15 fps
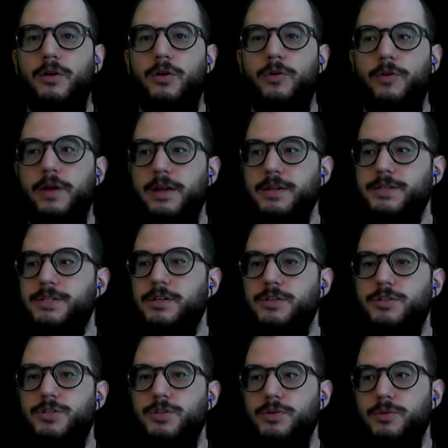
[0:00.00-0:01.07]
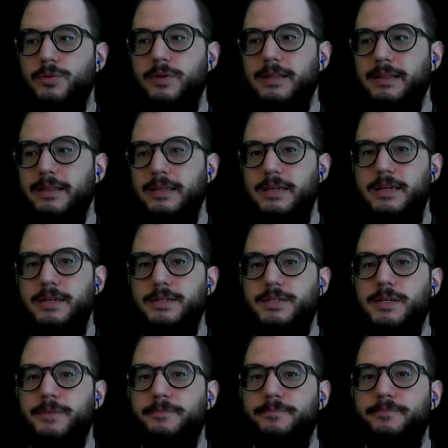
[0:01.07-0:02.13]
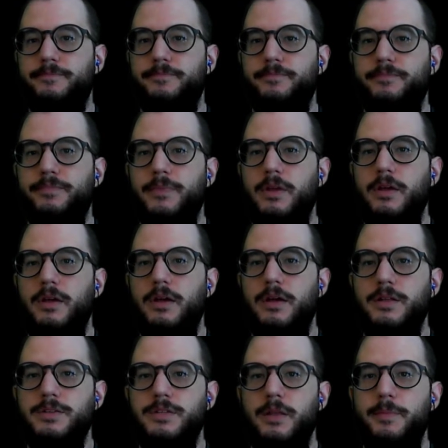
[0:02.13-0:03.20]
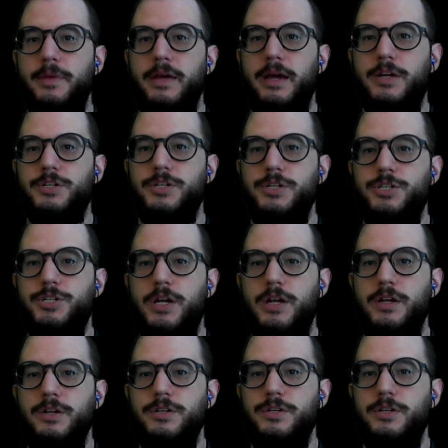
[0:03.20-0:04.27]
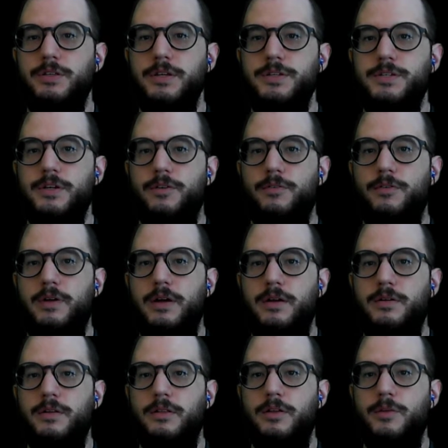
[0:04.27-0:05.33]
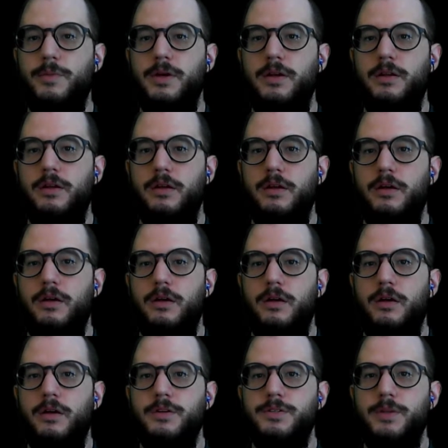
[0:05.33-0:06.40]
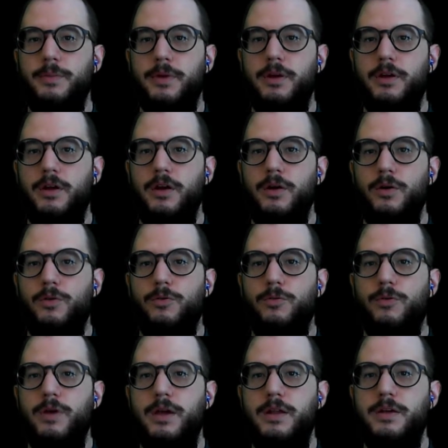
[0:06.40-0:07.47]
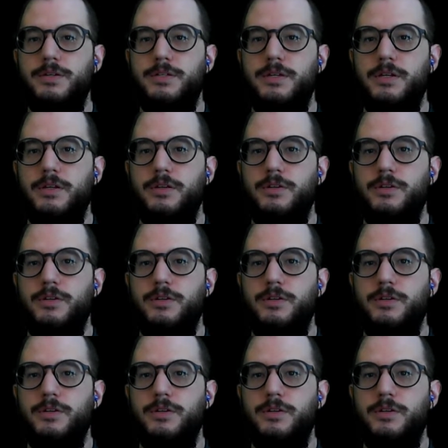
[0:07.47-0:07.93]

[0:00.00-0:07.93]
greatest to least. And so let me actually change this around a little bit. So I'm going to go greatest